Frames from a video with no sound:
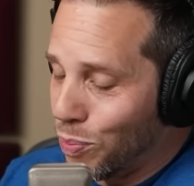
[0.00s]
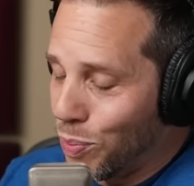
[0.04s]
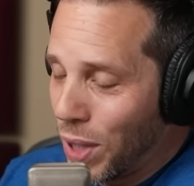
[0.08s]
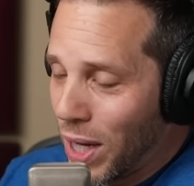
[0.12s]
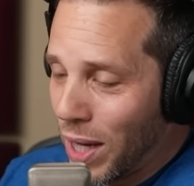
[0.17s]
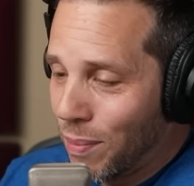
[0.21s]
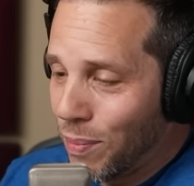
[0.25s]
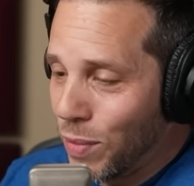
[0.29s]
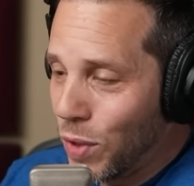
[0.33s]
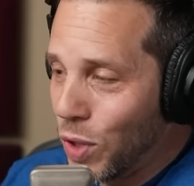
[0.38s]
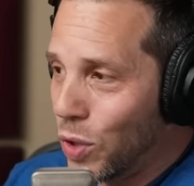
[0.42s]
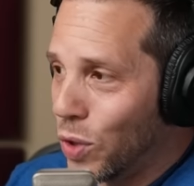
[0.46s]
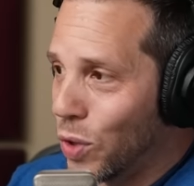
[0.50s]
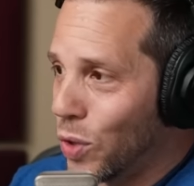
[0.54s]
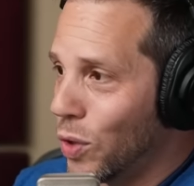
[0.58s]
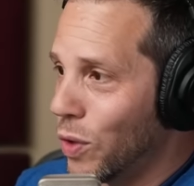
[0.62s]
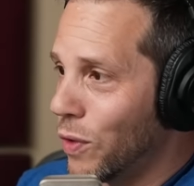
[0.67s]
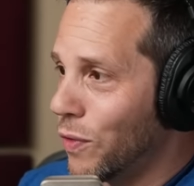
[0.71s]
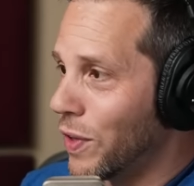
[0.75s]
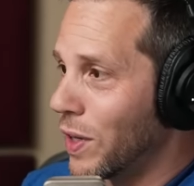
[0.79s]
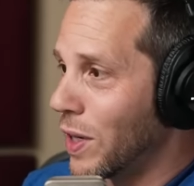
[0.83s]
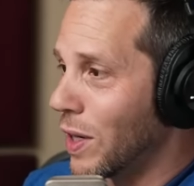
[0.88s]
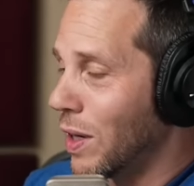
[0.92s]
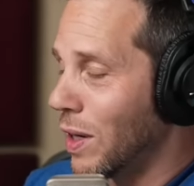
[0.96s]
a big
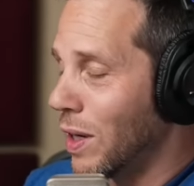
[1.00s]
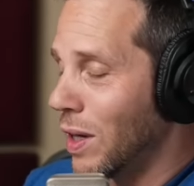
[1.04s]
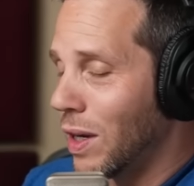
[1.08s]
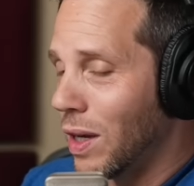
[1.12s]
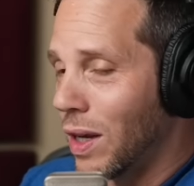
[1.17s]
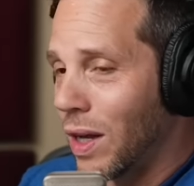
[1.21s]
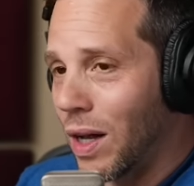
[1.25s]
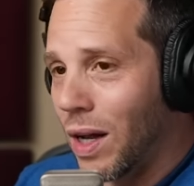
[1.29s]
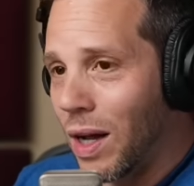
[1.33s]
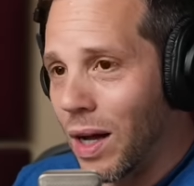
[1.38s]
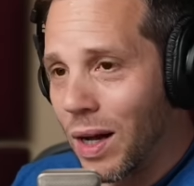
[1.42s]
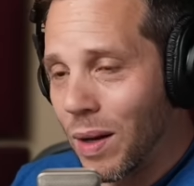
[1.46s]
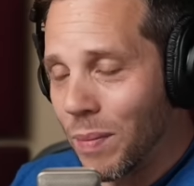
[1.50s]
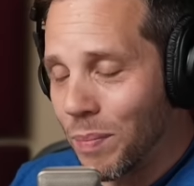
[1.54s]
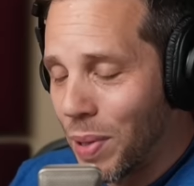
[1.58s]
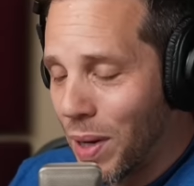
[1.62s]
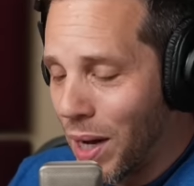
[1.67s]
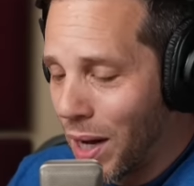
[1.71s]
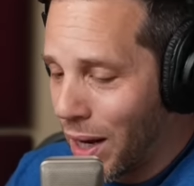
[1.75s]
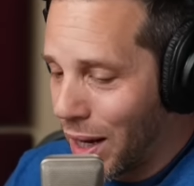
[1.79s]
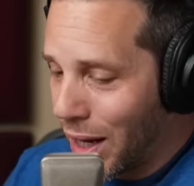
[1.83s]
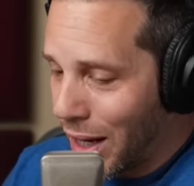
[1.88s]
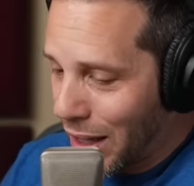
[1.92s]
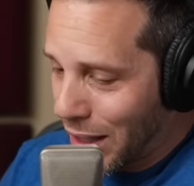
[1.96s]
move and long
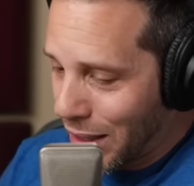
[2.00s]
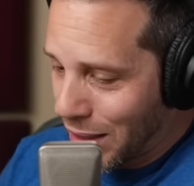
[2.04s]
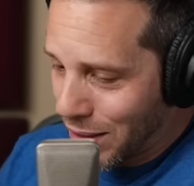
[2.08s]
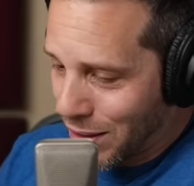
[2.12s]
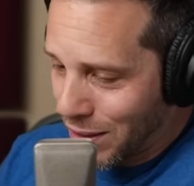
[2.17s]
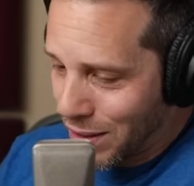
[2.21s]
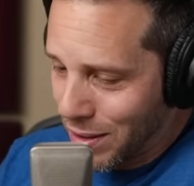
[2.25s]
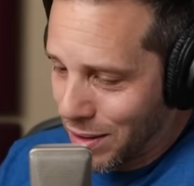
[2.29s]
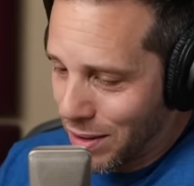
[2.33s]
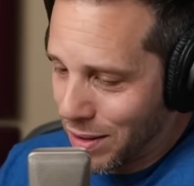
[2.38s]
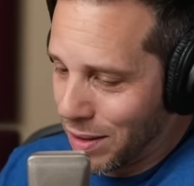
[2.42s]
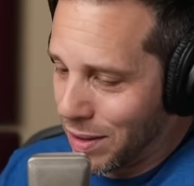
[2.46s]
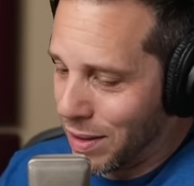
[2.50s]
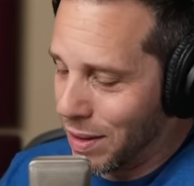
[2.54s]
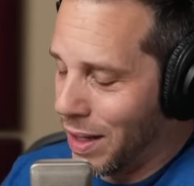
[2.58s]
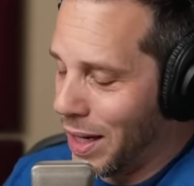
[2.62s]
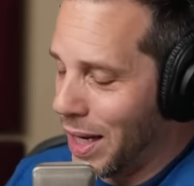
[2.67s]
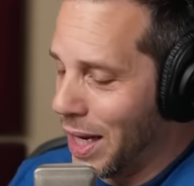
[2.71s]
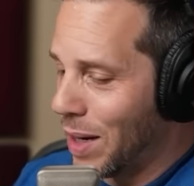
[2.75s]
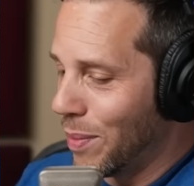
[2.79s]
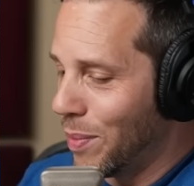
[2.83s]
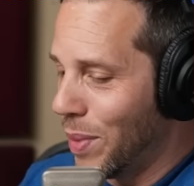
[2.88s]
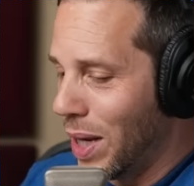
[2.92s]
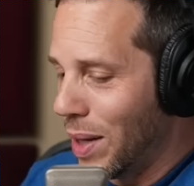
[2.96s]
pause.
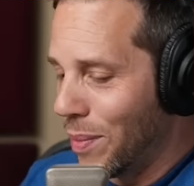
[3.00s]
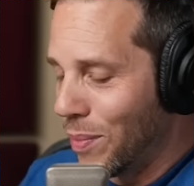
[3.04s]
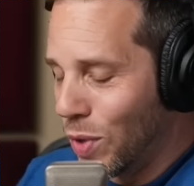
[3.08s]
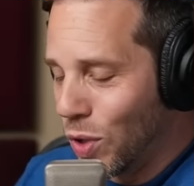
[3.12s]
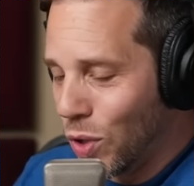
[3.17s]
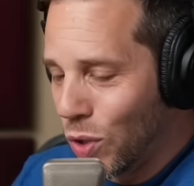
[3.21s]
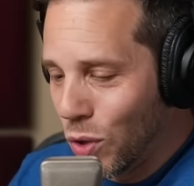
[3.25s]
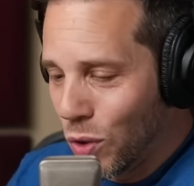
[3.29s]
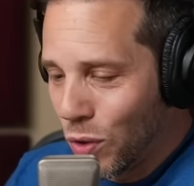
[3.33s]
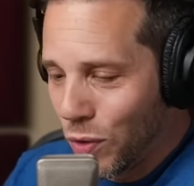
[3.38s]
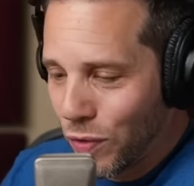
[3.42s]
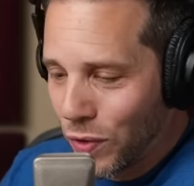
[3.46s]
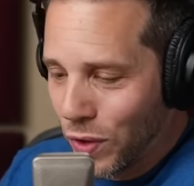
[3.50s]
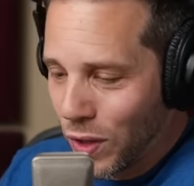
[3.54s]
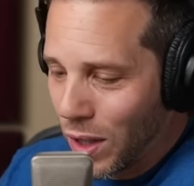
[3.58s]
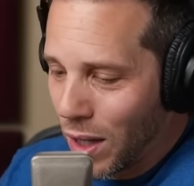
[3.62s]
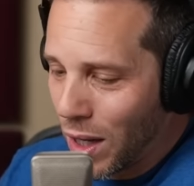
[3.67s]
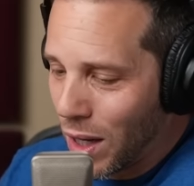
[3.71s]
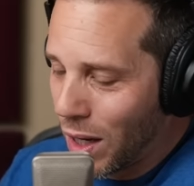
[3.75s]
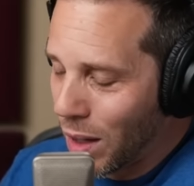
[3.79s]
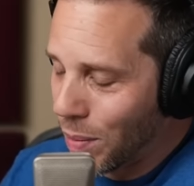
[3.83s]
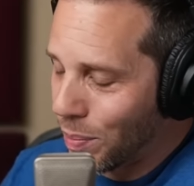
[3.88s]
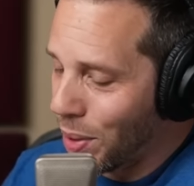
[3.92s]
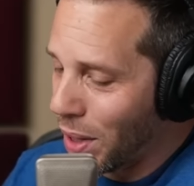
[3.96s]
Hit a big move,
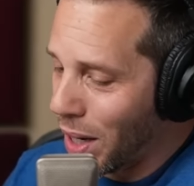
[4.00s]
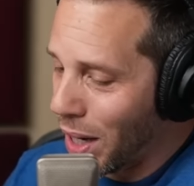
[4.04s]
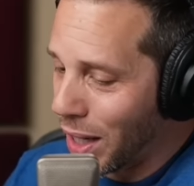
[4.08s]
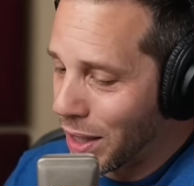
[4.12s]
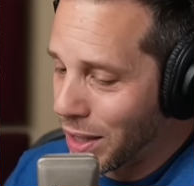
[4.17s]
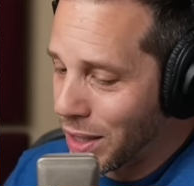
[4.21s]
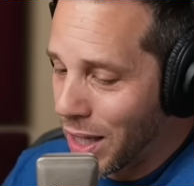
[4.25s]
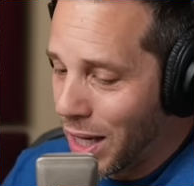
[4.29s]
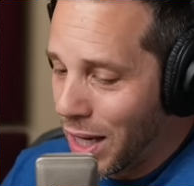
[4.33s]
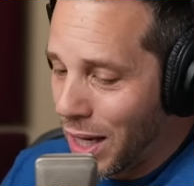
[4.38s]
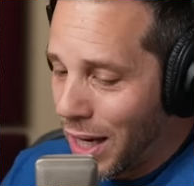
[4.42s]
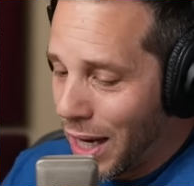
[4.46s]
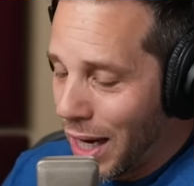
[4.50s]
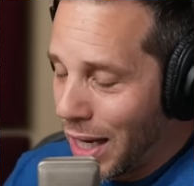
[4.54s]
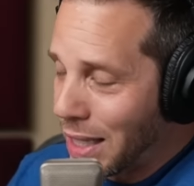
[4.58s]
long pause.